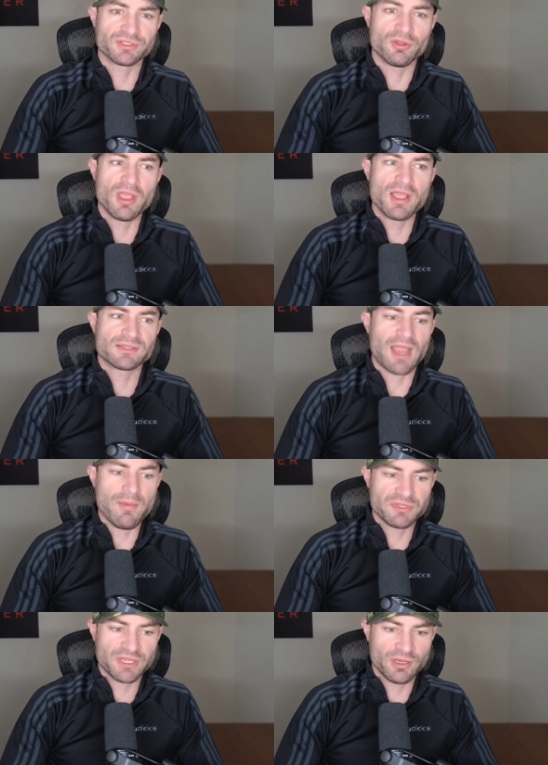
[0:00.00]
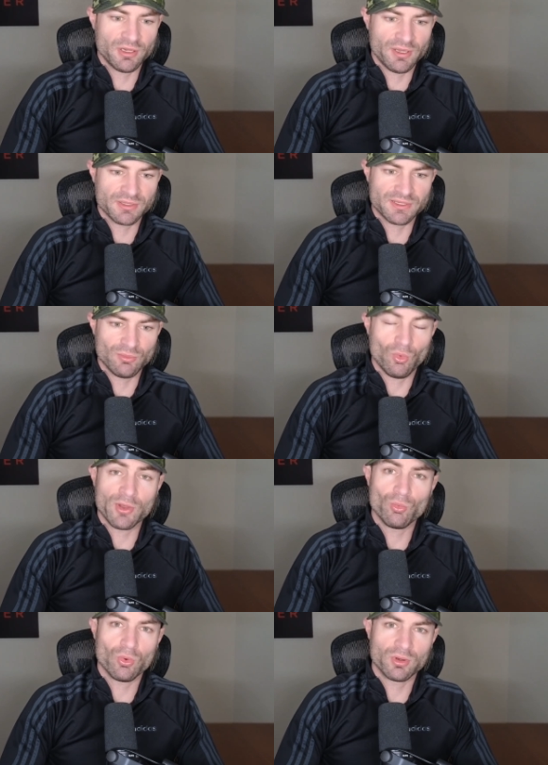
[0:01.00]
So cybersecurity is the
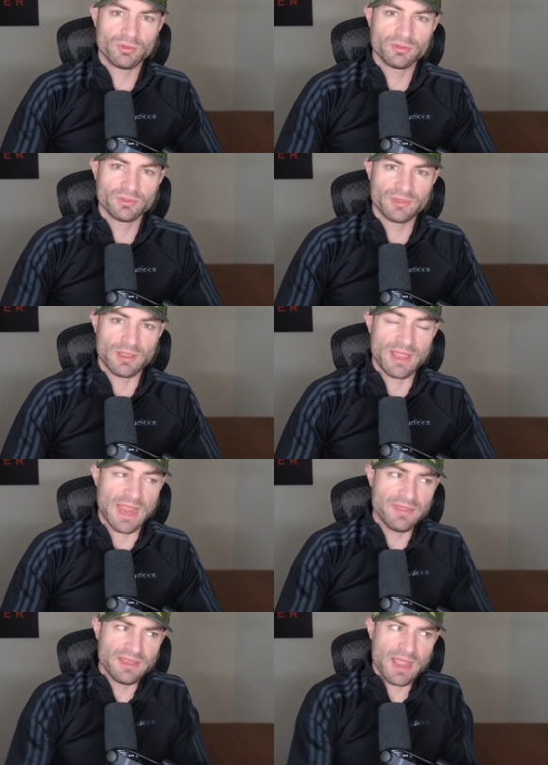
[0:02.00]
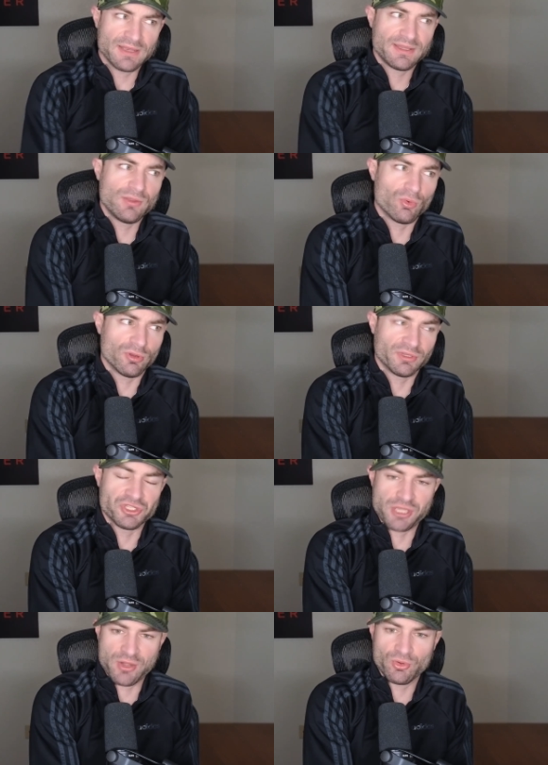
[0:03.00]
one world and the IT world
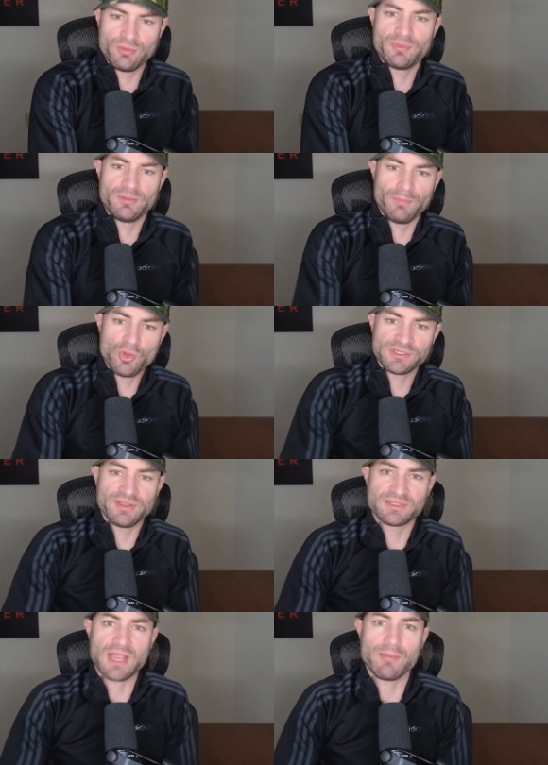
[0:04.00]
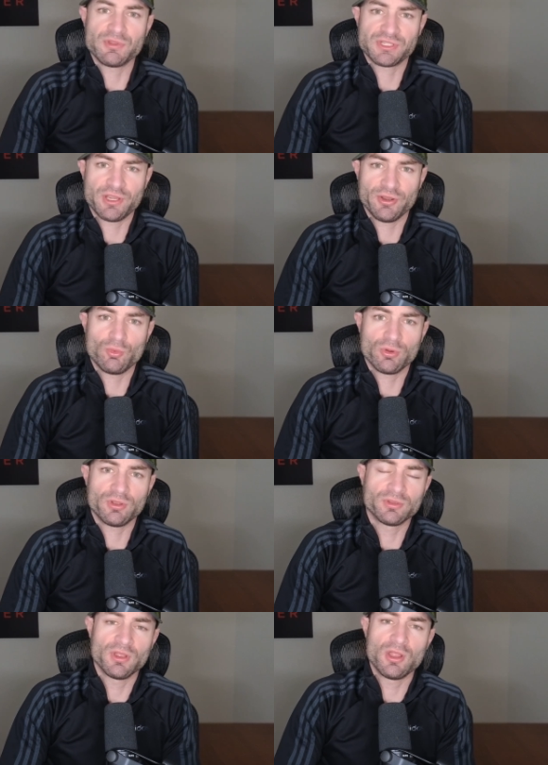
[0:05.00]
in general, but mostly the cybersecurity
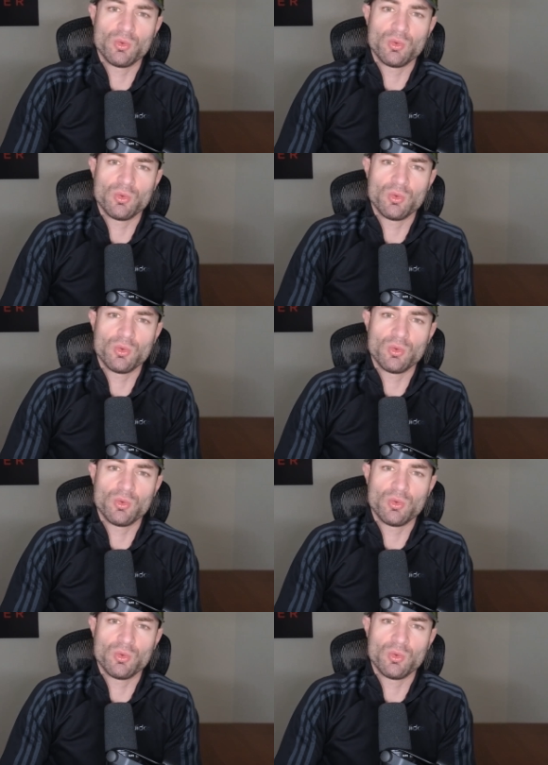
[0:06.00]
world,